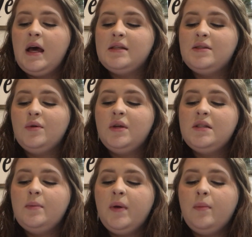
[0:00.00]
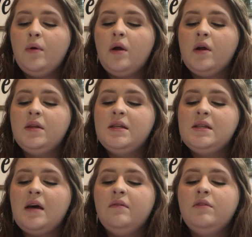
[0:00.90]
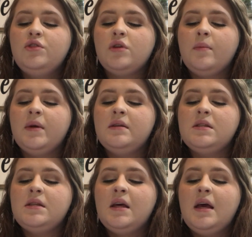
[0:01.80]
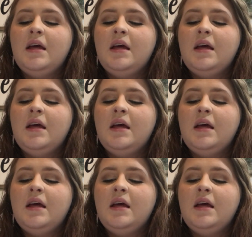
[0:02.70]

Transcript: As soon as the people heard the sound of the trumpets,